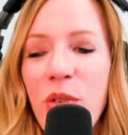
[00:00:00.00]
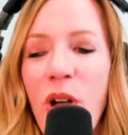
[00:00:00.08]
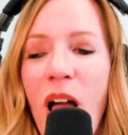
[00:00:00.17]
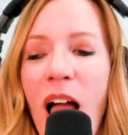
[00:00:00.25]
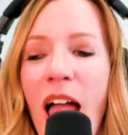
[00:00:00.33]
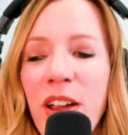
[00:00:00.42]

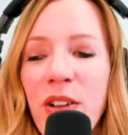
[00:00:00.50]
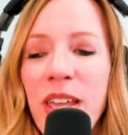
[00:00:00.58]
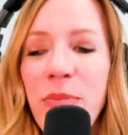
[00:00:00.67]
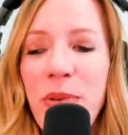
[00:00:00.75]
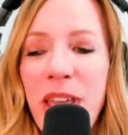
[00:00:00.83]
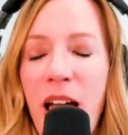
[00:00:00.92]
hiring
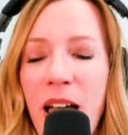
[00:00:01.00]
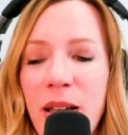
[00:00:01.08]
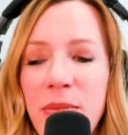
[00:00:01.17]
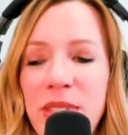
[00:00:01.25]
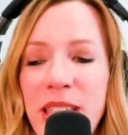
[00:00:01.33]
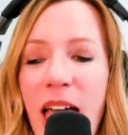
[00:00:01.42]

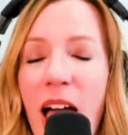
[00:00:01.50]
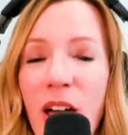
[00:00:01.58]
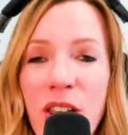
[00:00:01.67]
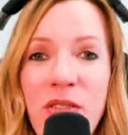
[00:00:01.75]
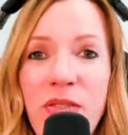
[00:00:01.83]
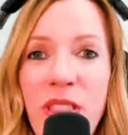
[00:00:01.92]
becomes out
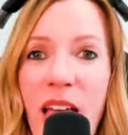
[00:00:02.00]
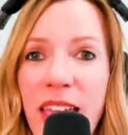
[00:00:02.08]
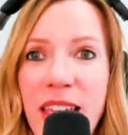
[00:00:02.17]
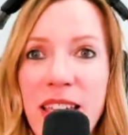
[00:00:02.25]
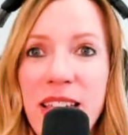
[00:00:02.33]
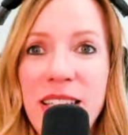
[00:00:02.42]
of
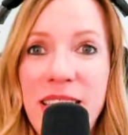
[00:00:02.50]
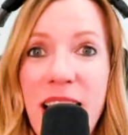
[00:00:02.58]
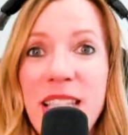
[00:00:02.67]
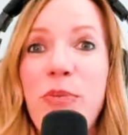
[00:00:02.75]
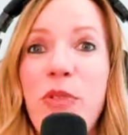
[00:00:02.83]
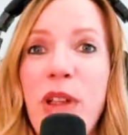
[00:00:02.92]
like
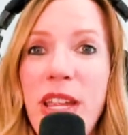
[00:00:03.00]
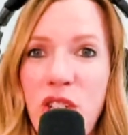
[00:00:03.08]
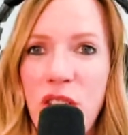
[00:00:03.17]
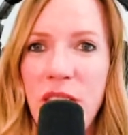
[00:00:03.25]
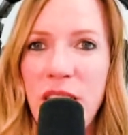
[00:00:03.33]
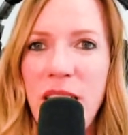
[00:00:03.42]

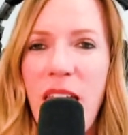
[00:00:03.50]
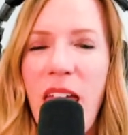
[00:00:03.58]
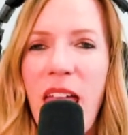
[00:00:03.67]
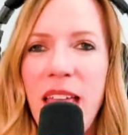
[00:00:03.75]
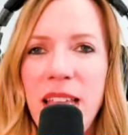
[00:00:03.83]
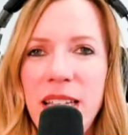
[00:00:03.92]
desperation,
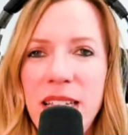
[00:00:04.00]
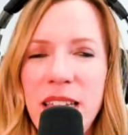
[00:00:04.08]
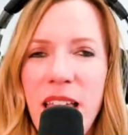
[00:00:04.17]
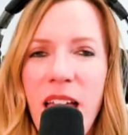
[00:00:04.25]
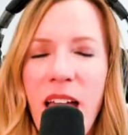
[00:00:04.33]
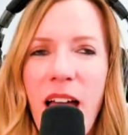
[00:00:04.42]
and
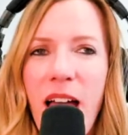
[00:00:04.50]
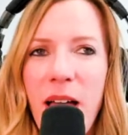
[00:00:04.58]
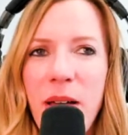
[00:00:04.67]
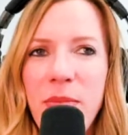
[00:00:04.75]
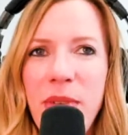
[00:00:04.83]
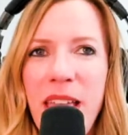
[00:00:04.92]

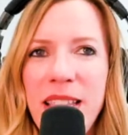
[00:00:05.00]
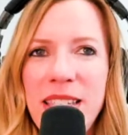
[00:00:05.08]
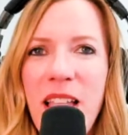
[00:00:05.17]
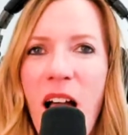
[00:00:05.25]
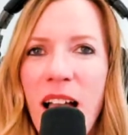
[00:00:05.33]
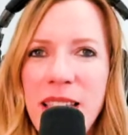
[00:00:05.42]
it's
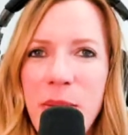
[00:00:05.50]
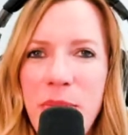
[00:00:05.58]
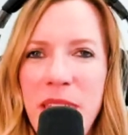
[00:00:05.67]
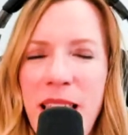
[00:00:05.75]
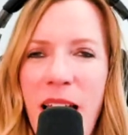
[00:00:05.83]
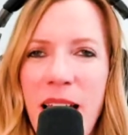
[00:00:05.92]
not
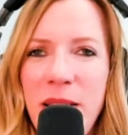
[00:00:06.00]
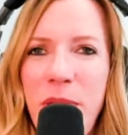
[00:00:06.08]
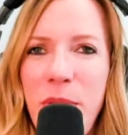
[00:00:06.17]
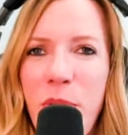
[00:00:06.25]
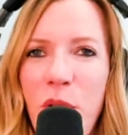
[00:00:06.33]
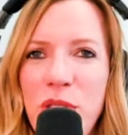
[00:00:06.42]
something that
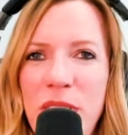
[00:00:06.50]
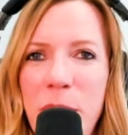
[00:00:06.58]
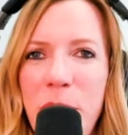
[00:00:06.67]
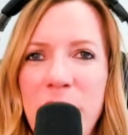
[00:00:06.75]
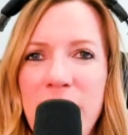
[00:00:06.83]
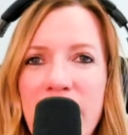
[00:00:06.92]
people
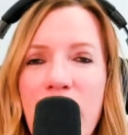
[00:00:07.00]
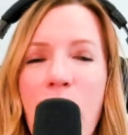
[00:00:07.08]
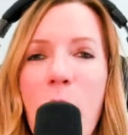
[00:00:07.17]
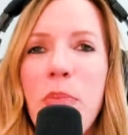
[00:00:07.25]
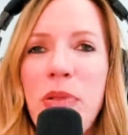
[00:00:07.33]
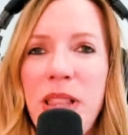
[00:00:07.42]
typically
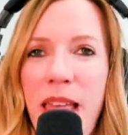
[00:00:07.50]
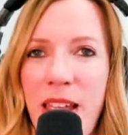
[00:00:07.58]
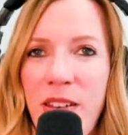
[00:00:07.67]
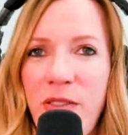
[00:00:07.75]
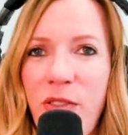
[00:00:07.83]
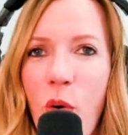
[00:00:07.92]

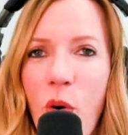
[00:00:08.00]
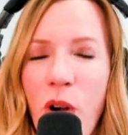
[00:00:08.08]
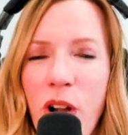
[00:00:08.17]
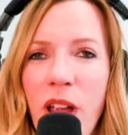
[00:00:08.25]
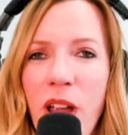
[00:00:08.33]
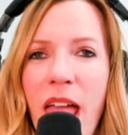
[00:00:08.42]
plan
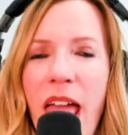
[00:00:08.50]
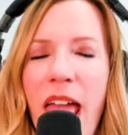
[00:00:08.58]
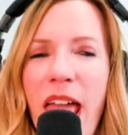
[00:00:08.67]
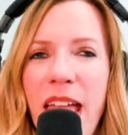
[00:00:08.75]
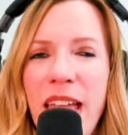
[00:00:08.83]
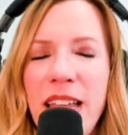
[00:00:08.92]
for.
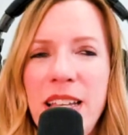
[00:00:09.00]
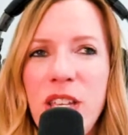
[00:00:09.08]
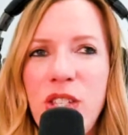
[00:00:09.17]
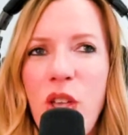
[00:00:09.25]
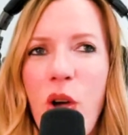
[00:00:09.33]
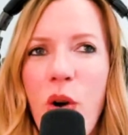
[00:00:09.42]
And
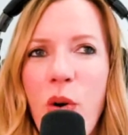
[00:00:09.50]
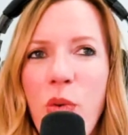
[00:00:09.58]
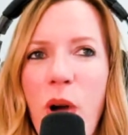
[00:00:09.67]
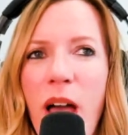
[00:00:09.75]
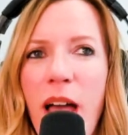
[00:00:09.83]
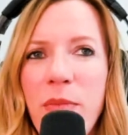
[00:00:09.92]
so,
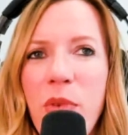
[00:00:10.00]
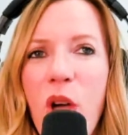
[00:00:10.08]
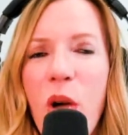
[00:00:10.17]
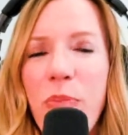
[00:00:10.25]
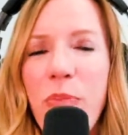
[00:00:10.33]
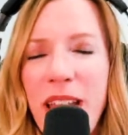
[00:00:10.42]

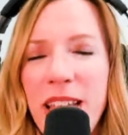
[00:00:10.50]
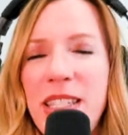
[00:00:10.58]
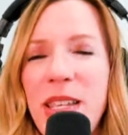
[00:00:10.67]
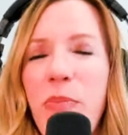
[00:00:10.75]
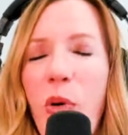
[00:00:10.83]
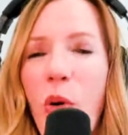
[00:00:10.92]
but it's
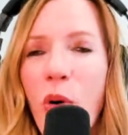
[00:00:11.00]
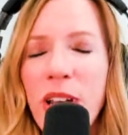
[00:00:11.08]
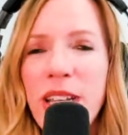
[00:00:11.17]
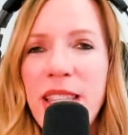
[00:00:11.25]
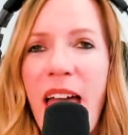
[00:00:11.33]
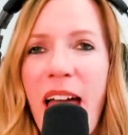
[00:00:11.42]

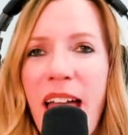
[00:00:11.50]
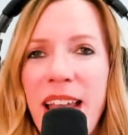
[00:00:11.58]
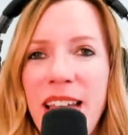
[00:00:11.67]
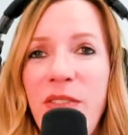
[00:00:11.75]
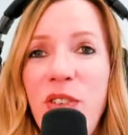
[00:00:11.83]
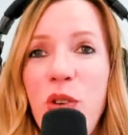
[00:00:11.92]
important that
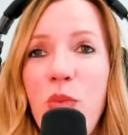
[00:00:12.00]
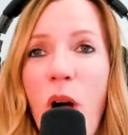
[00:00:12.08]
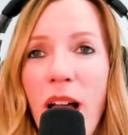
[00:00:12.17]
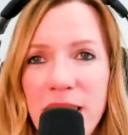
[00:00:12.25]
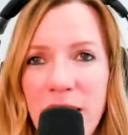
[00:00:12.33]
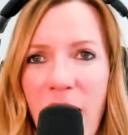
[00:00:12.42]
if you
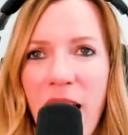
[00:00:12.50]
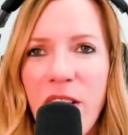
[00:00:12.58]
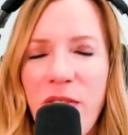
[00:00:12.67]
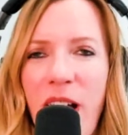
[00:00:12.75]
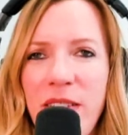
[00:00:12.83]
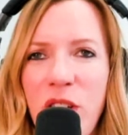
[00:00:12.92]
want to hire
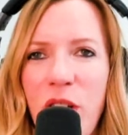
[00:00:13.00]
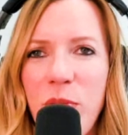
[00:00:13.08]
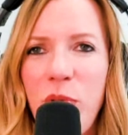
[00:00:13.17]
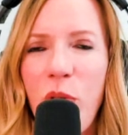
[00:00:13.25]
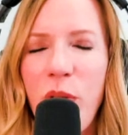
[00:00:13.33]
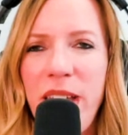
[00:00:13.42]
five-star
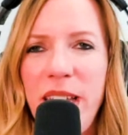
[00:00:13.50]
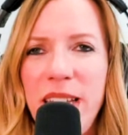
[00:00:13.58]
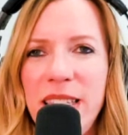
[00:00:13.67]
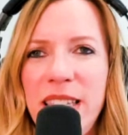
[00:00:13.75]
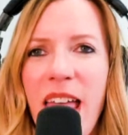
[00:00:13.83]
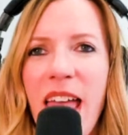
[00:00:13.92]

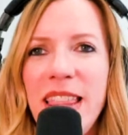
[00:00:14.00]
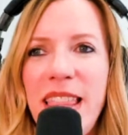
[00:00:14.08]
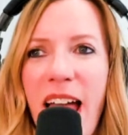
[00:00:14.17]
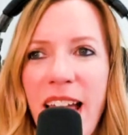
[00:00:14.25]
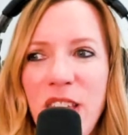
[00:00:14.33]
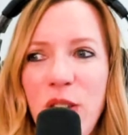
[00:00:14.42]
employees,
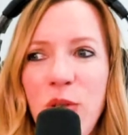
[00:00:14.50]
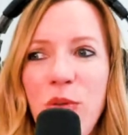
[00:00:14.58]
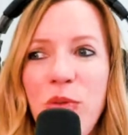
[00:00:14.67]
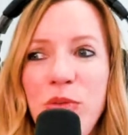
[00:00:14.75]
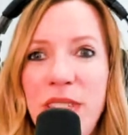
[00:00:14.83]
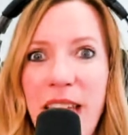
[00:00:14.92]
that
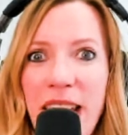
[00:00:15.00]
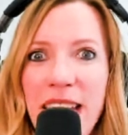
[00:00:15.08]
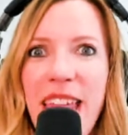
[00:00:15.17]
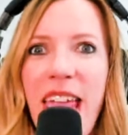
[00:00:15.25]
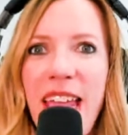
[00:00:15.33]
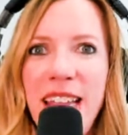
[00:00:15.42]
you
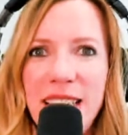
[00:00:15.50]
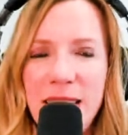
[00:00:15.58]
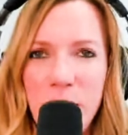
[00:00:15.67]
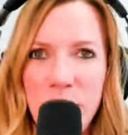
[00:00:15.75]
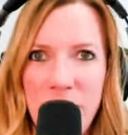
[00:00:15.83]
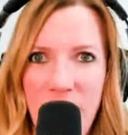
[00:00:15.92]
dedicate
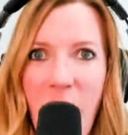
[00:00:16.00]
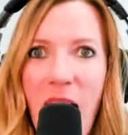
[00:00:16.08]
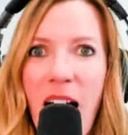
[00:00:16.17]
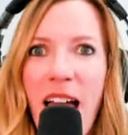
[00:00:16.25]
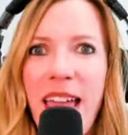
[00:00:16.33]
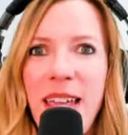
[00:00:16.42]
some
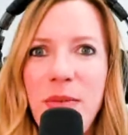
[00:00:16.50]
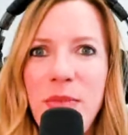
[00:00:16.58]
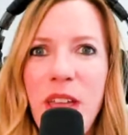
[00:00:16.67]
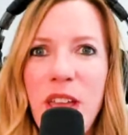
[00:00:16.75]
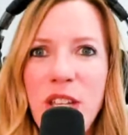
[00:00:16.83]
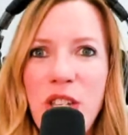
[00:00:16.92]
time
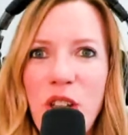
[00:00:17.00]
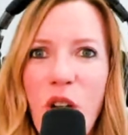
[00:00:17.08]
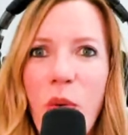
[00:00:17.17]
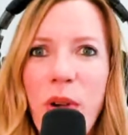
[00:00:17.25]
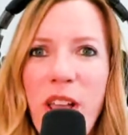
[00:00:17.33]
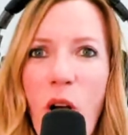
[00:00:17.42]
to
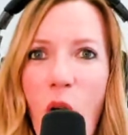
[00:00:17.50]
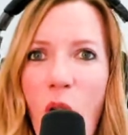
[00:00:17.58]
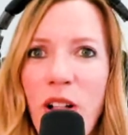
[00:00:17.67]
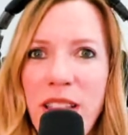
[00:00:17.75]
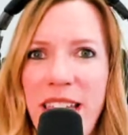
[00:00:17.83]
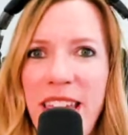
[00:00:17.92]
going
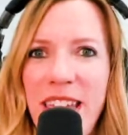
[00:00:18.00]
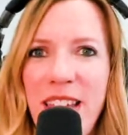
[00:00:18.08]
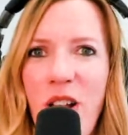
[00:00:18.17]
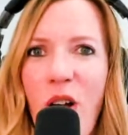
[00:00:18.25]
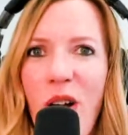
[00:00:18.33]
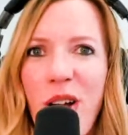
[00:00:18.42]
all in
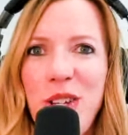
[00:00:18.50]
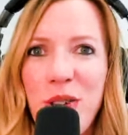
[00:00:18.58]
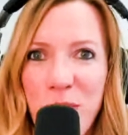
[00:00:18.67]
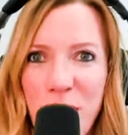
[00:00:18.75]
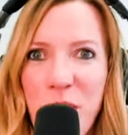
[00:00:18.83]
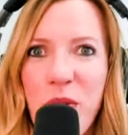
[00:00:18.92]
on
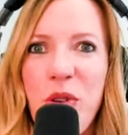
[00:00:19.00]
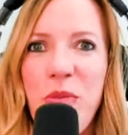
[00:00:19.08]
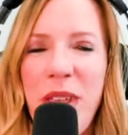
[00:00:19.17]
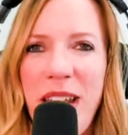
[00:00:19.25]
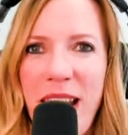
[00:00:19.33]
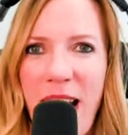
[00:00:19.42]
your
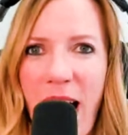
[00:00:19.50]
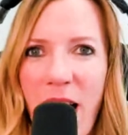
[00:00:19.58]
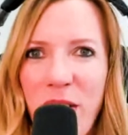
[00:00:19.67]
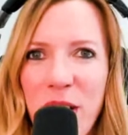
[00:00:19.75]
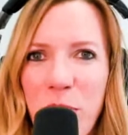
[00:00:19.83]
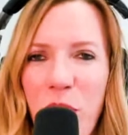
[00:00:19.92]
recruitment and
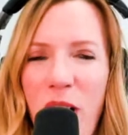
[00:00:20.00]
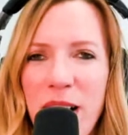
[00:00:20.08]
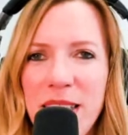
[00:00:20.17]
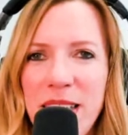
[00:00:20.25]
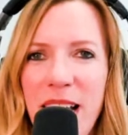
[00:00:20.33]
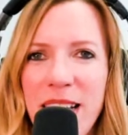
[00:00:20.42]
hiring
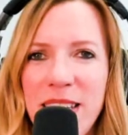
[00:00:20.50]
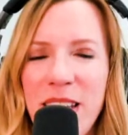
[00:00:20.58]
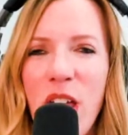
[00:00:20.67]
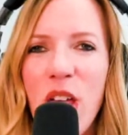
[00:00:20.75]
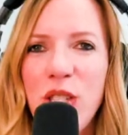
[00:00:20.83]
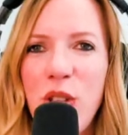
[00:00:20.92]
process
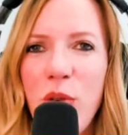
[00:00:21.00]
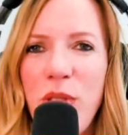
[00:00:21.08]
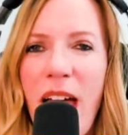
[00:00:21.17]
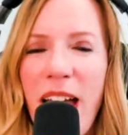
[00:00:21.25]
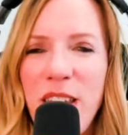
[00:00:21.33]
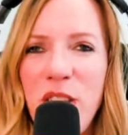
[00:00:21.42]
so
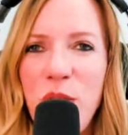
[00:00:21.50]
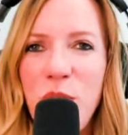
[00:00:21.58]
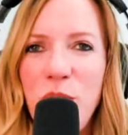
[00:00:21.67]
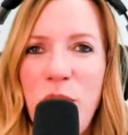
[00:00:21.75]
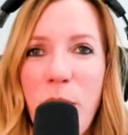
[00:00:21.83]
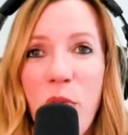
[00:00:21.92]
that you,
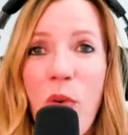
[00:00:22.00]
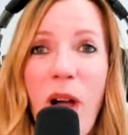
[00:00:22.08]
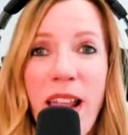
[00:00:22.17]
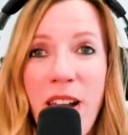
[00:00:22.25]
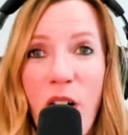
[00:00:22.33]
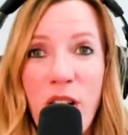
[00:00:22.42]
number
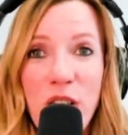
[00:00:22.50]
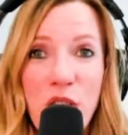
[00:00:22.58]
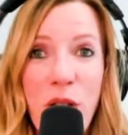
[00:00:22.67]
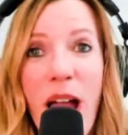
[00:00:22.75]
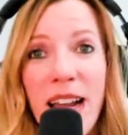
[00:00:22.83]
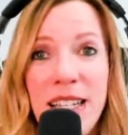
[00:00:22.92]
one, are
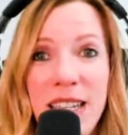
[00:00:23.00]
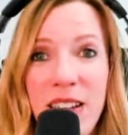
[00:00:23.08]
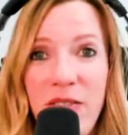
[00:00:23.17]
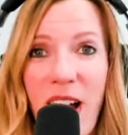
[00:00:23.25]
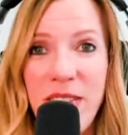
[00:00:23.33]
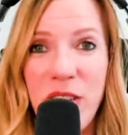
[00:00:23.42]
attracting
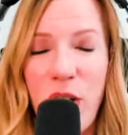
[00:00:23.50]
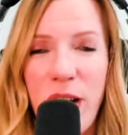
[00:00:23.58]
five-star